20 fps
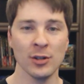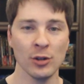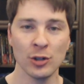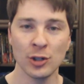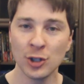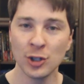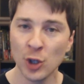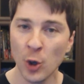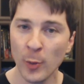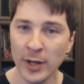There
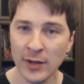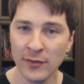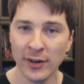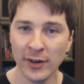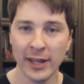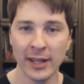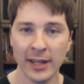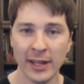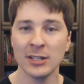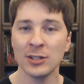are so many
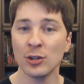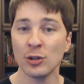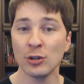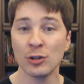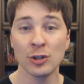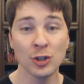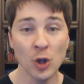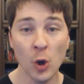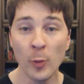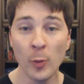different endings. There
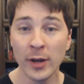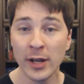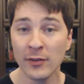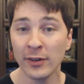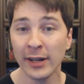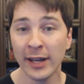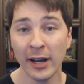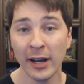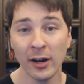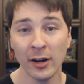are so many
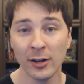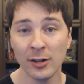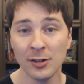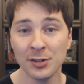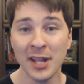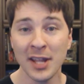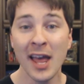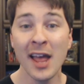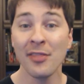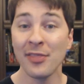different
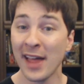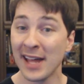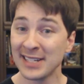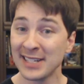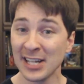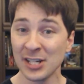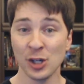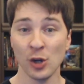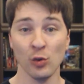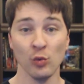characters.
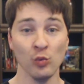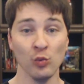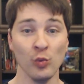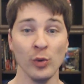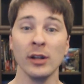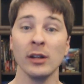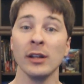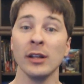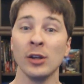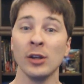That's actually a
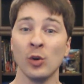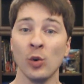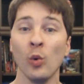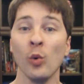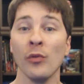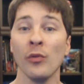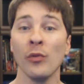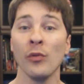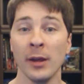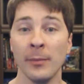really
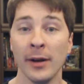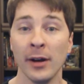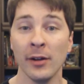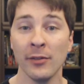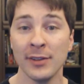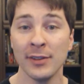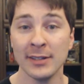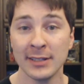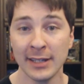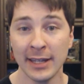cool thing
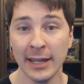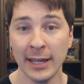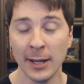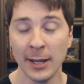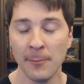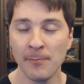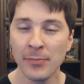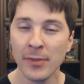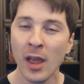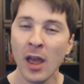about this
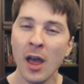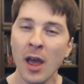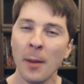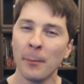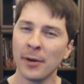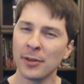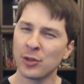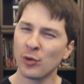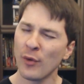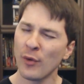game.
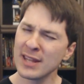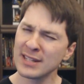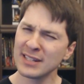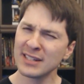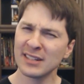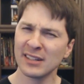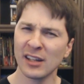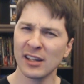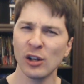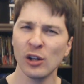But the
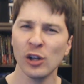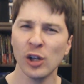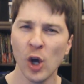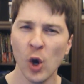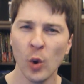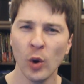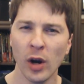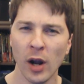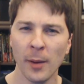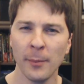reason it's a little
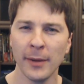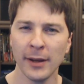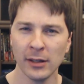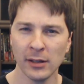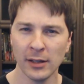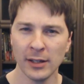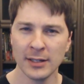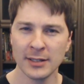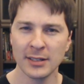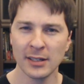lower on my
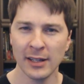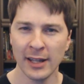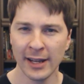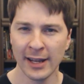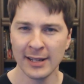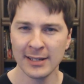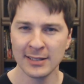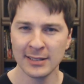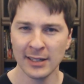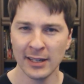list,
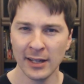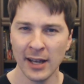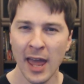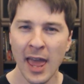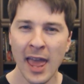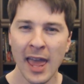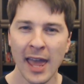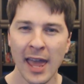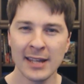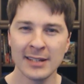like I
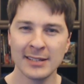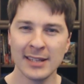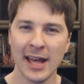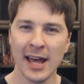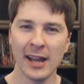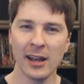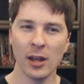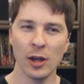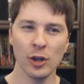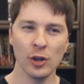said, is
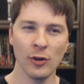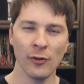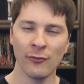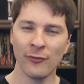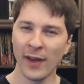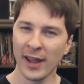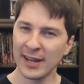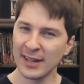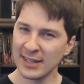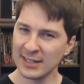that you're
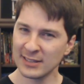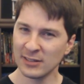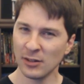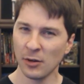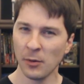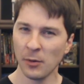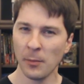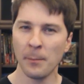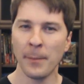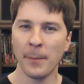fighting these
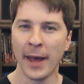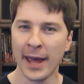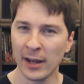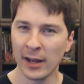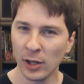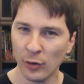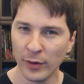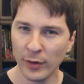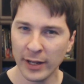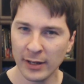little
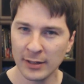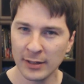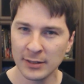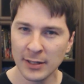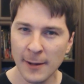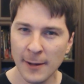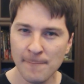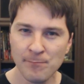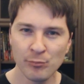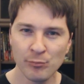battle arenas,
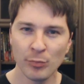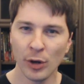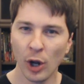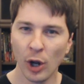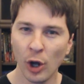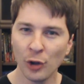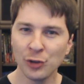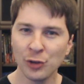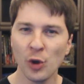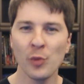but
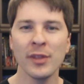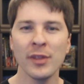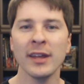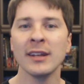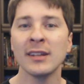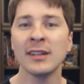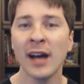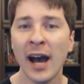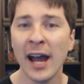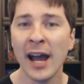also the
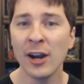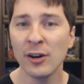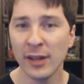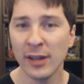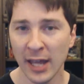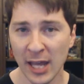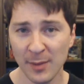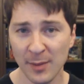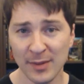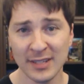entire
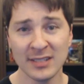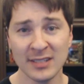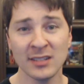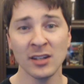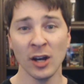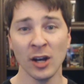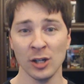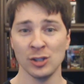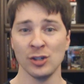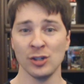game is
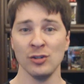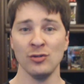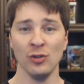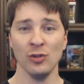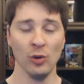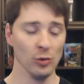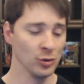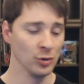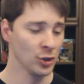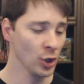touch
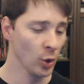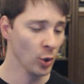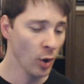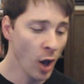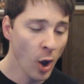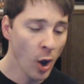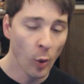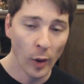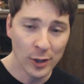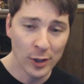controlled. So
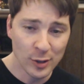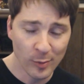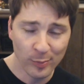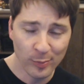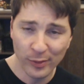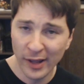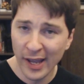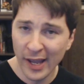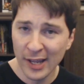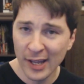as you're
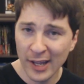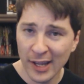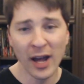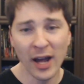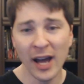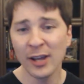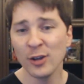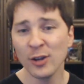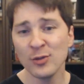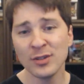playing, you're
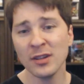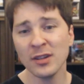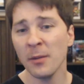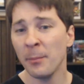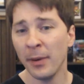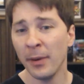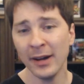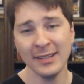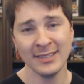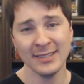not using the
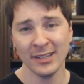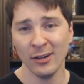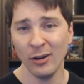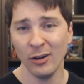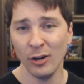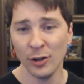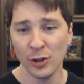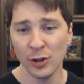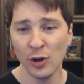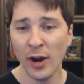buttons at
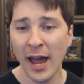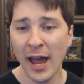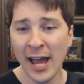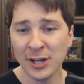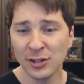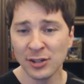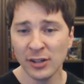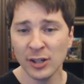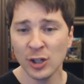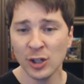all. You're
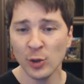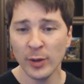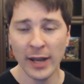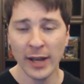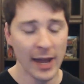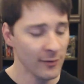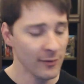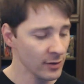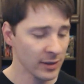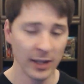actually doing
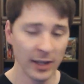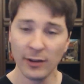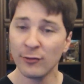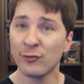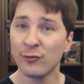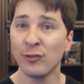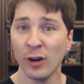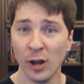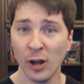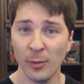everything
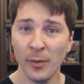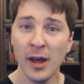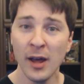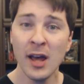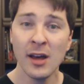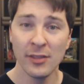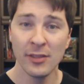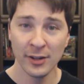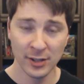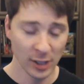from
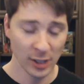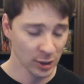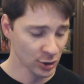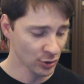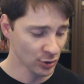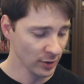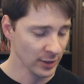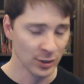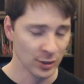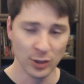the
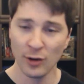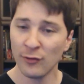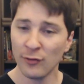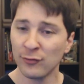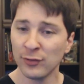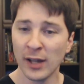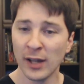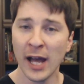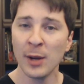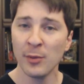touchscreen. So you're
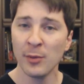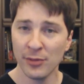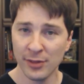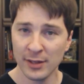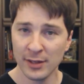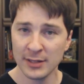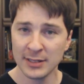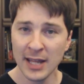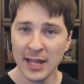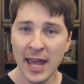flying with
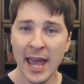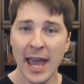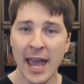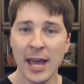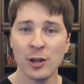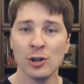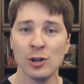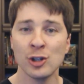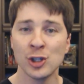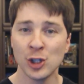this
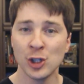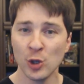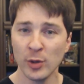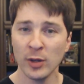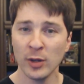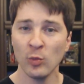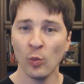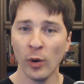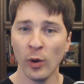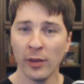and you're
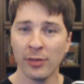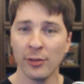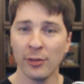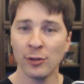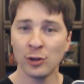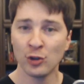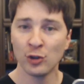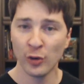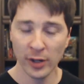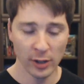shooting with the
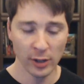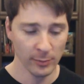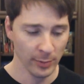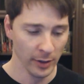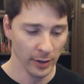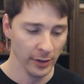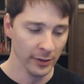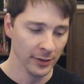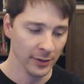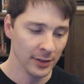trigger
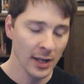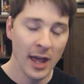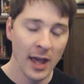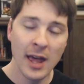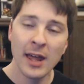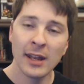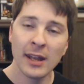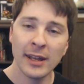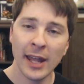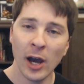buttons.
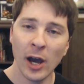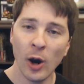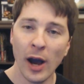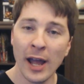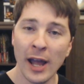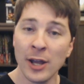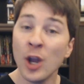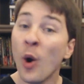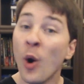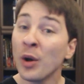Now,
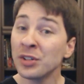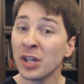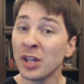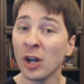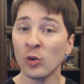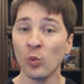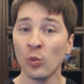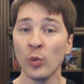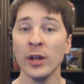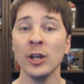I know it's
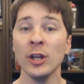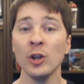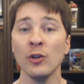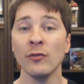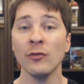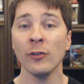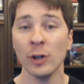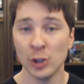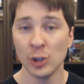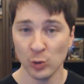on Wii U
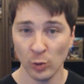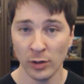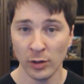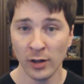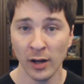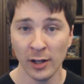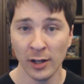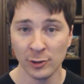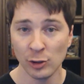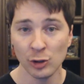Virtual
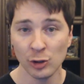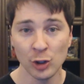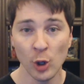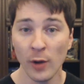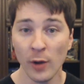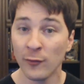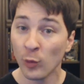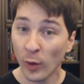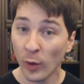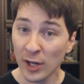Console, so
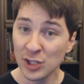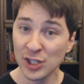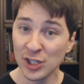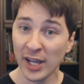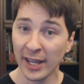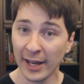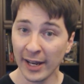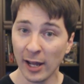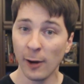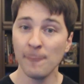if you want to
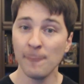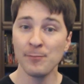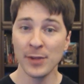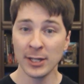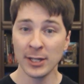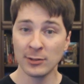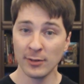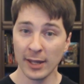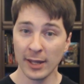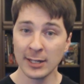check it out,
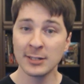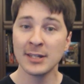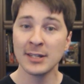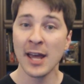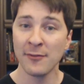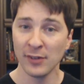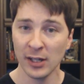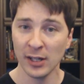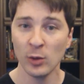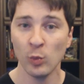it's, it's
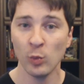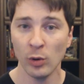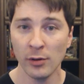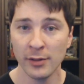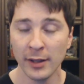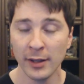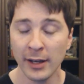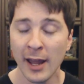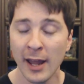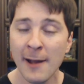definitely
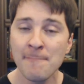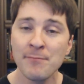worth it.